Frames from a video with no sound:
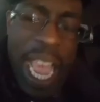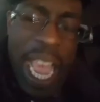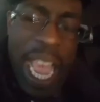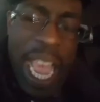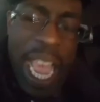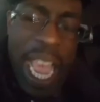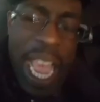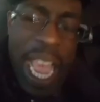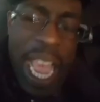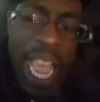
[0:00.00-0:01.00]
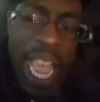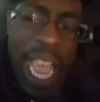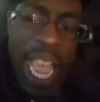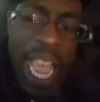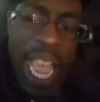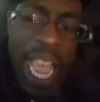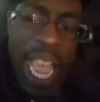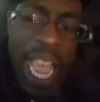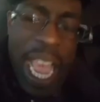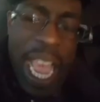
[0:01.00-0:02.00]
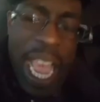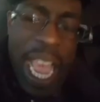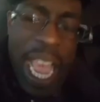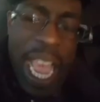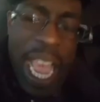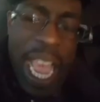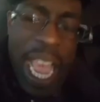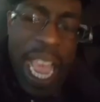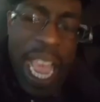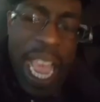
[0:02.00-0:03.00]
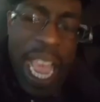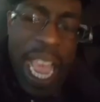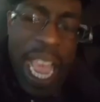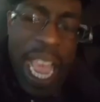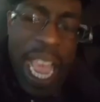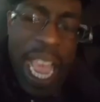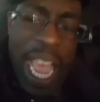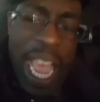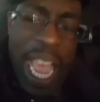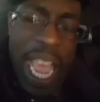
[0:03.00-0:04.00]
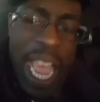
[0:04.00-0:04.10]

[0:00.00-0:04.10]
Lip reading: Nothing is said.